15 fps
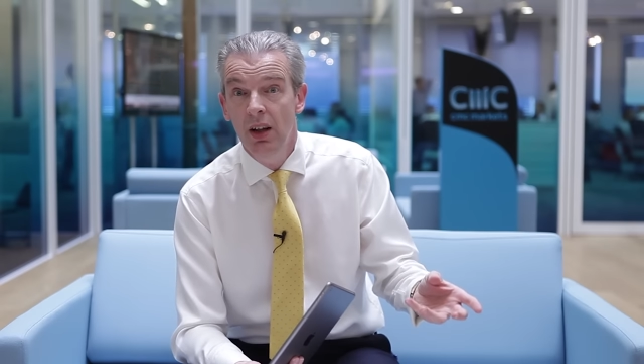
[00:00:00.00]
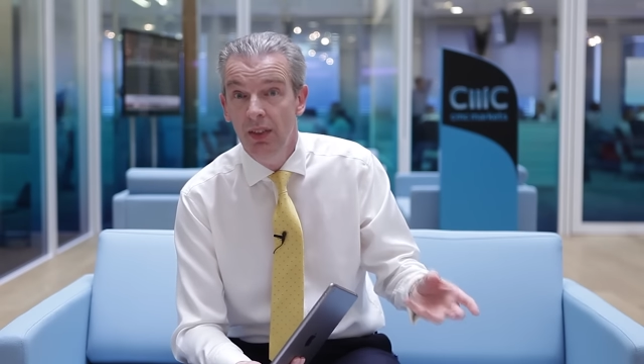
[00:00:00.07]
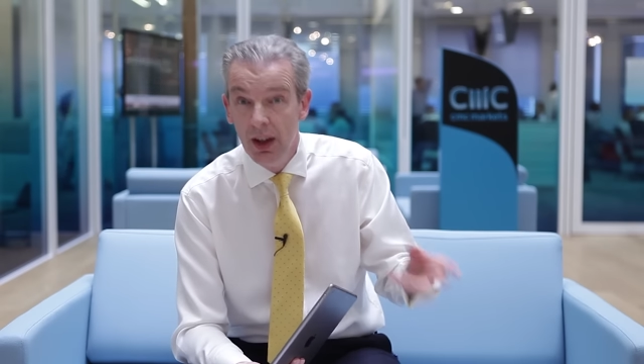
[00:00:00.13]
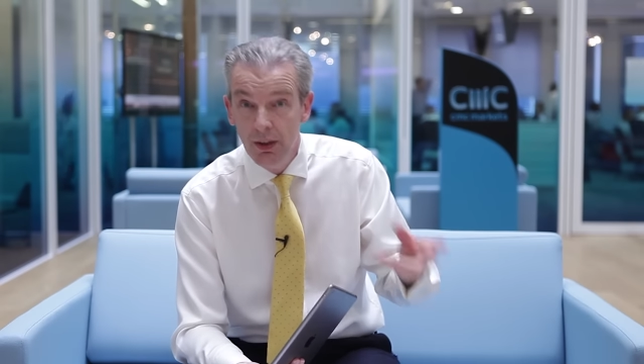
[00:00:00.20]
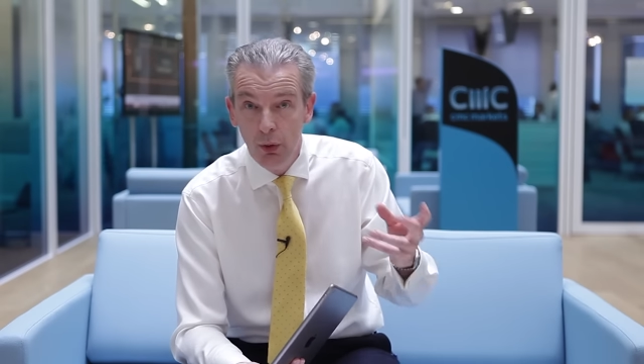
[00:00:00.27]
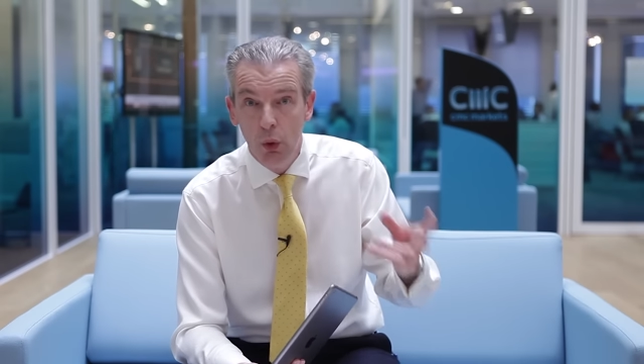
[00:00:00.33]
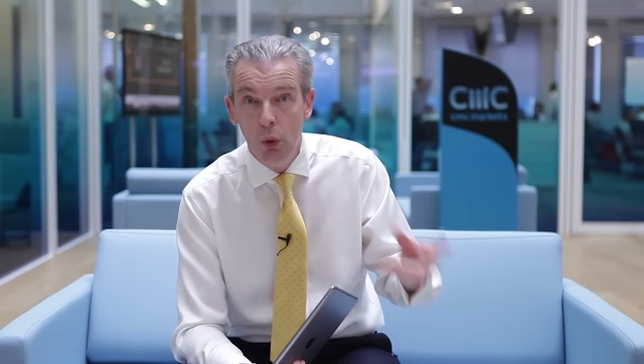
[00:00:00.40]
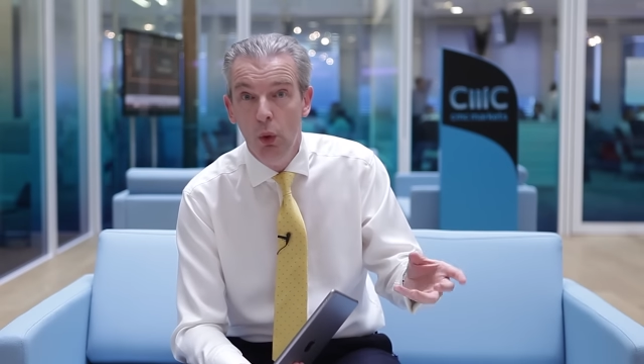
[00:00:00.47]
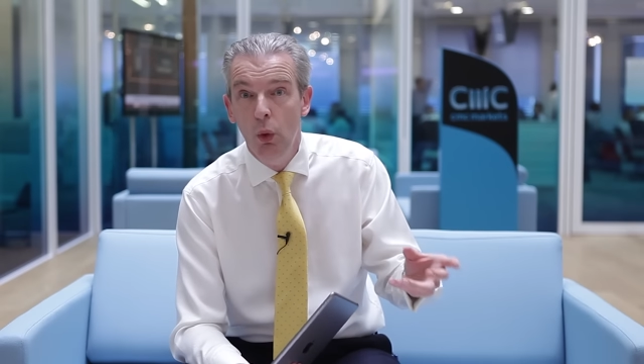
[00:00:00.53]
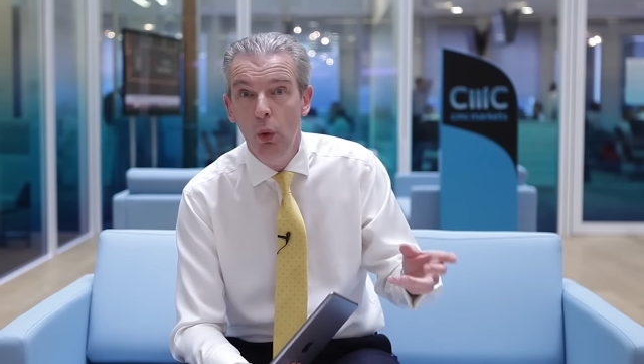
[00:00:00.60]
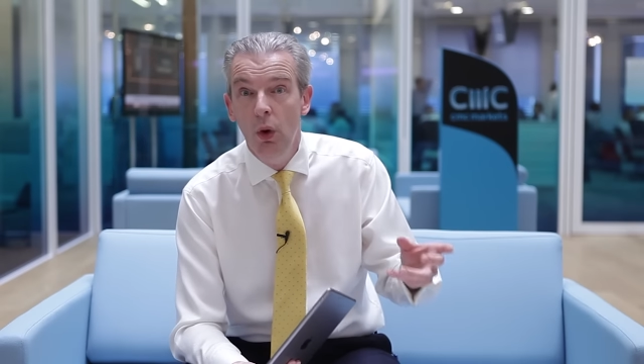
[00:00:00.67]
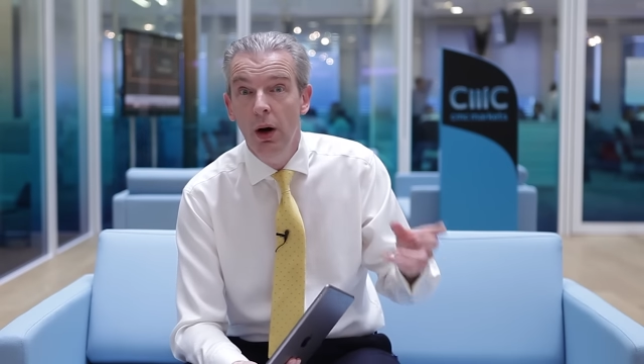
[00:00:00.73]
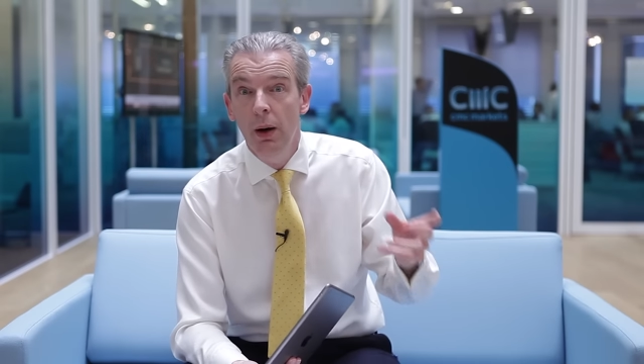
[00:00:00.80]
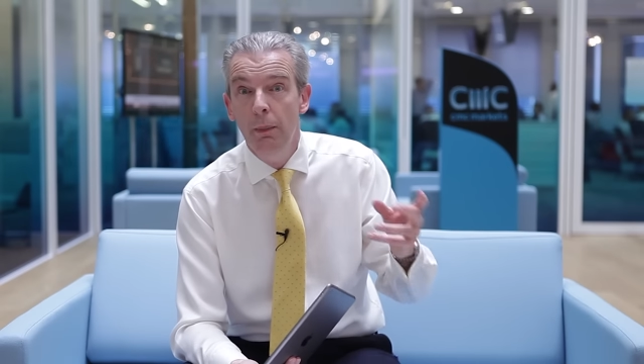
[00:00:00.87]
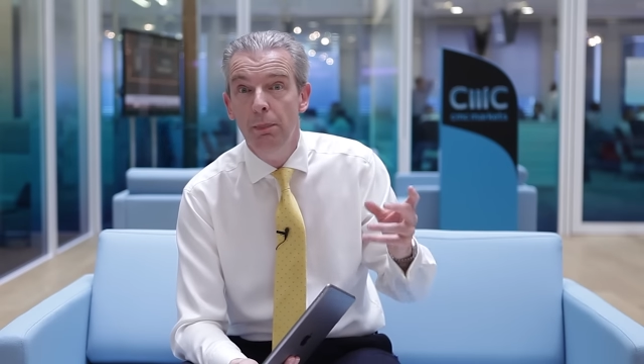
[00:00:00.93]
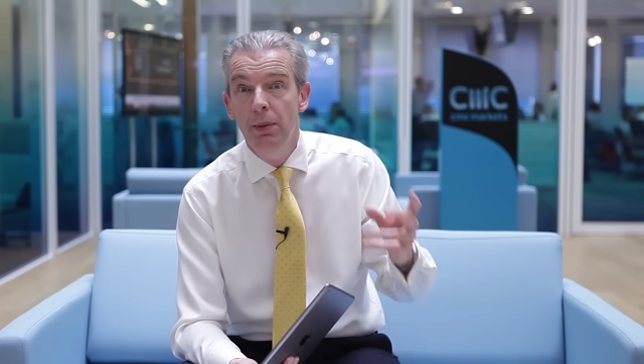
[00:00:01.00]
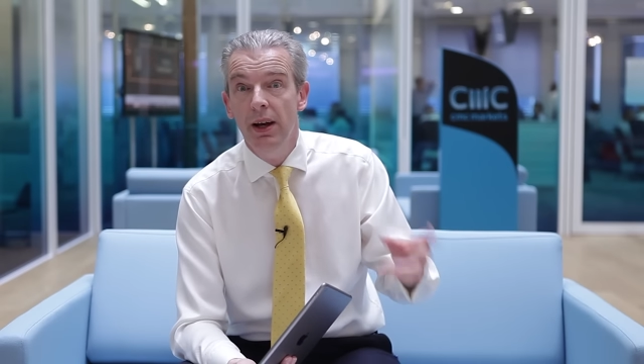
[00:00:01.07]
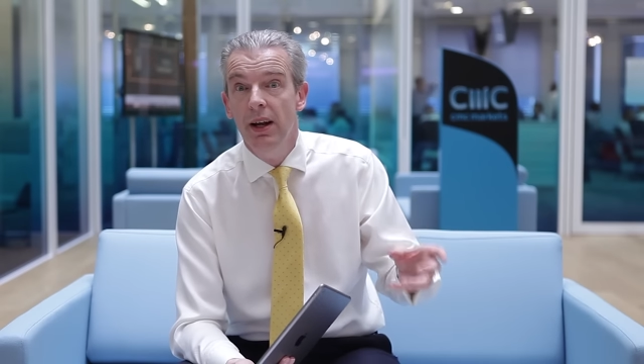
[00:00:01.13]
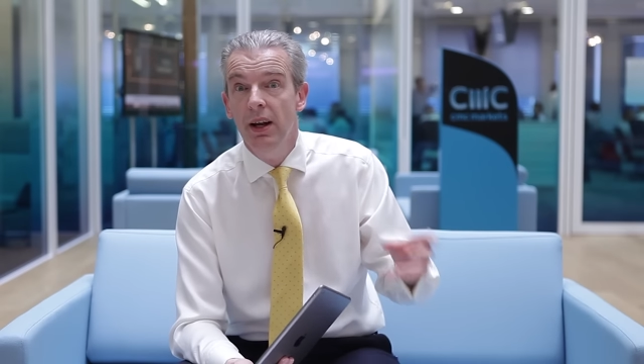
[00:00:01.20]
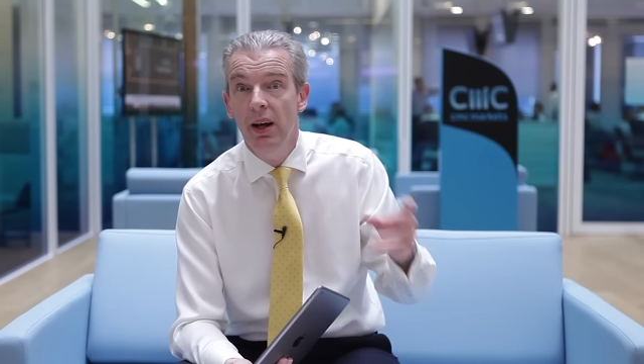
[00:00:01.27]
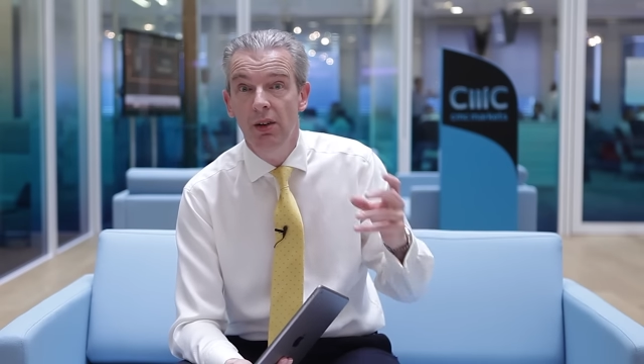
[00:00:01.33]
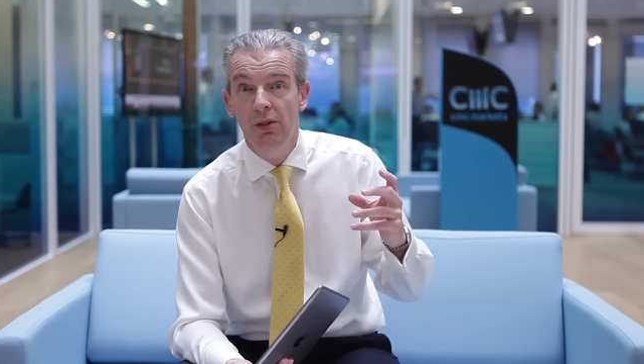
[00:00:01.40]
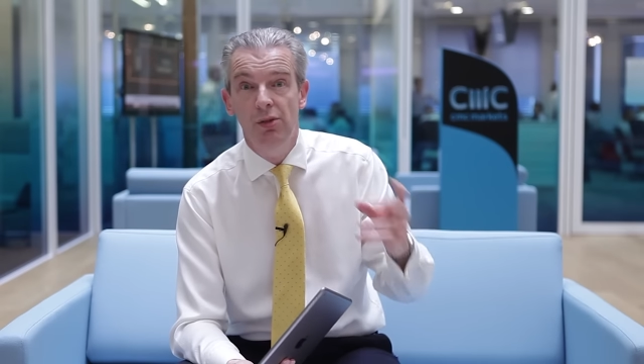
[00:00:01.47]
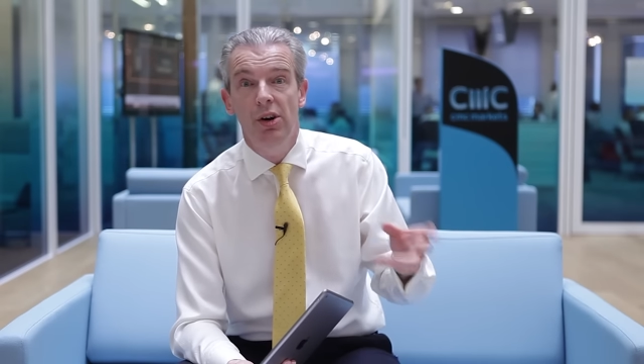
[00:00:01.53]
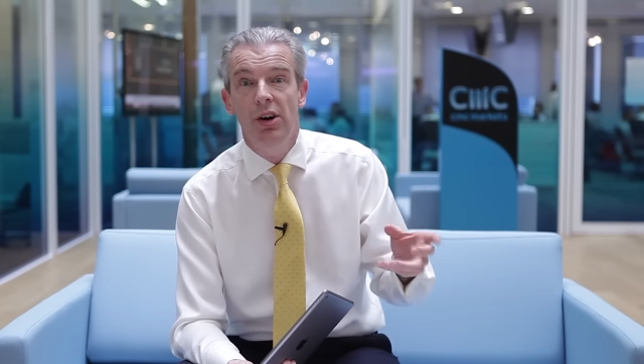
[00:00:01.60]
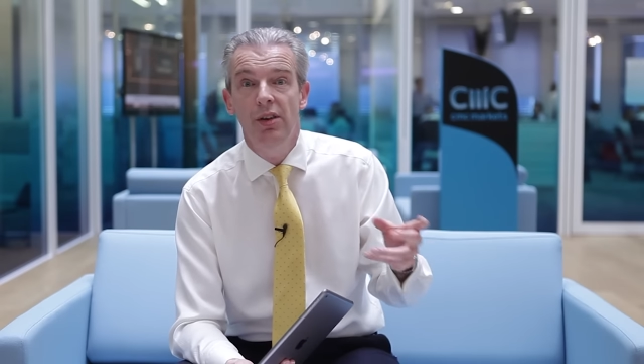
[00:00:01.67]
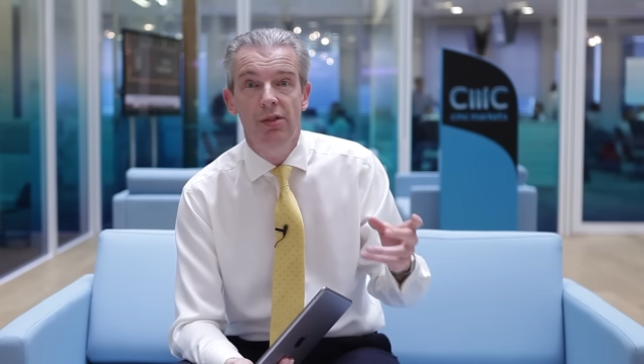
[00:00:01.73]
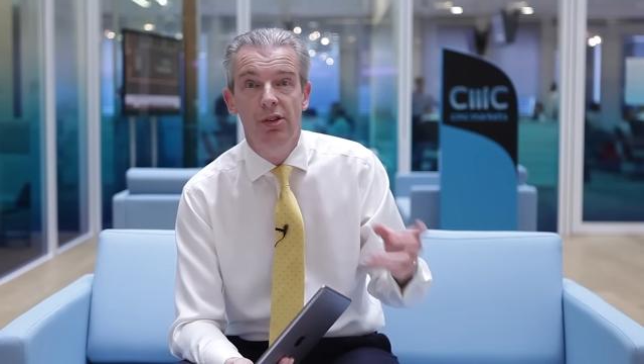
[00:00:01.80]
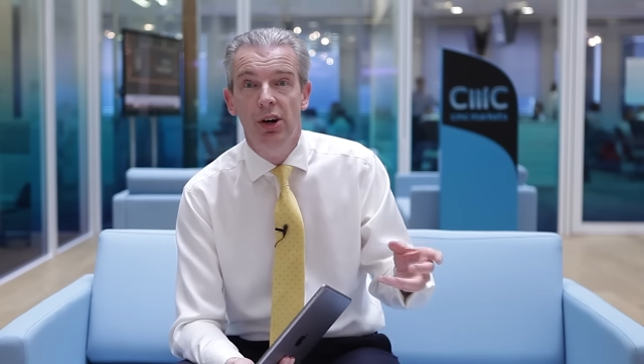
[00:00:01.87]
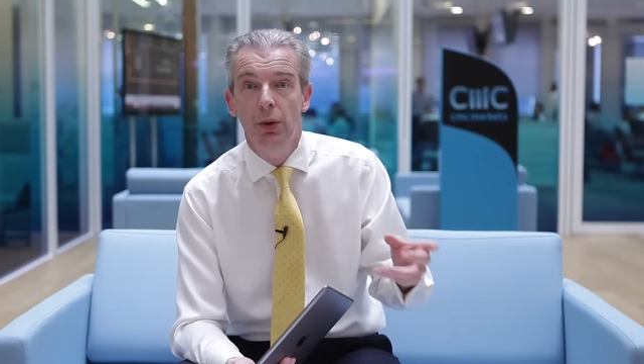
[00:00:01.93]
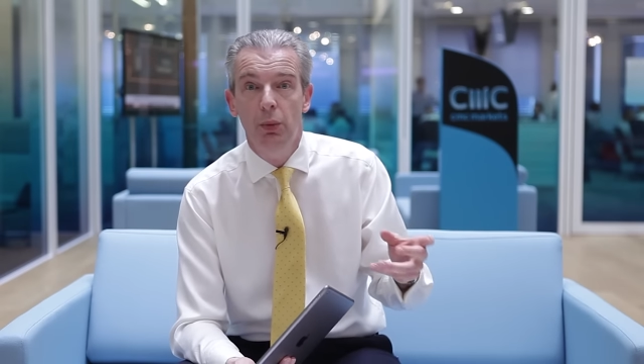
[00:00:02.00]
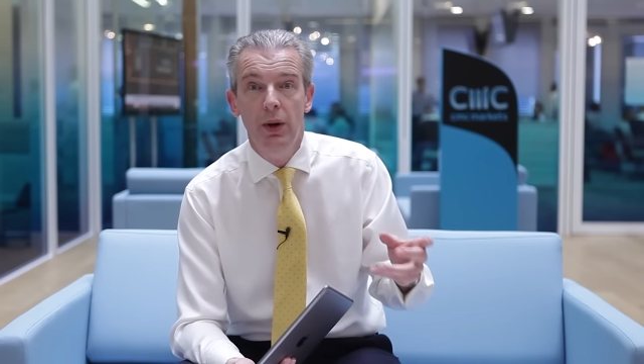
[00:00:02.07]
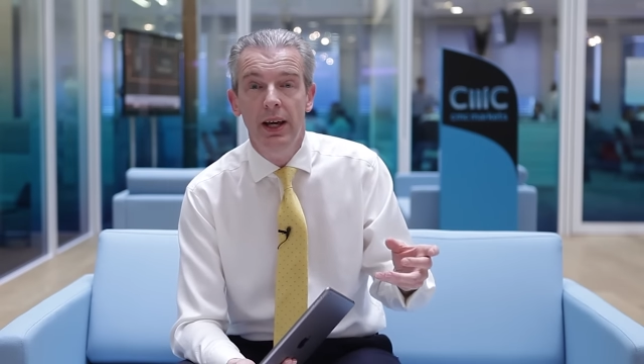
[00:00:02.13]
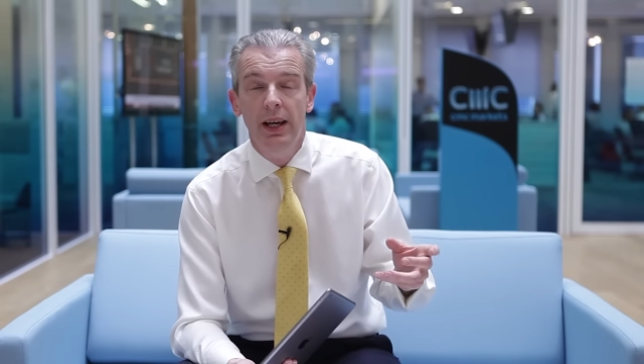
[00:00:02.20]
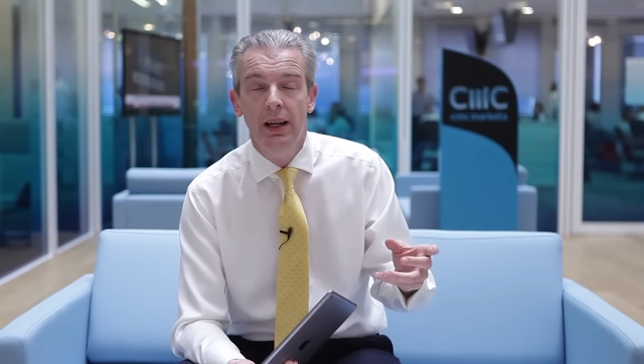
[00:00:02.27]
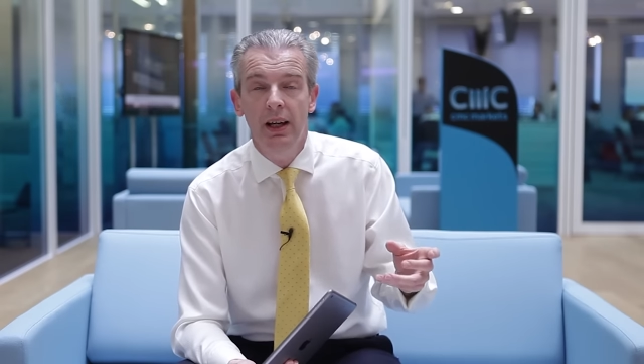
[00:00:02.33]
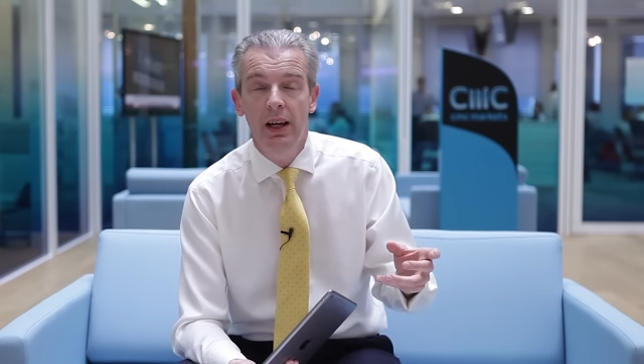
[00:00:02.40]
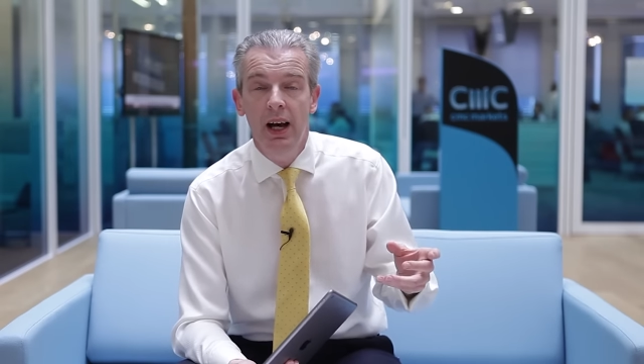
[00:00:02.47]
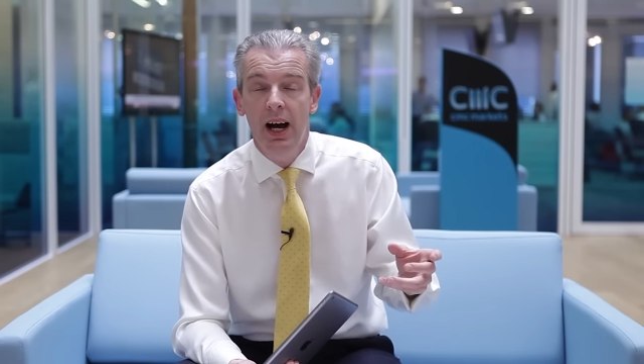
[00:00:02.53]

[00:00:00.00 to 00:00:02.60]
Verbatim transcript: they've all been very, very weak.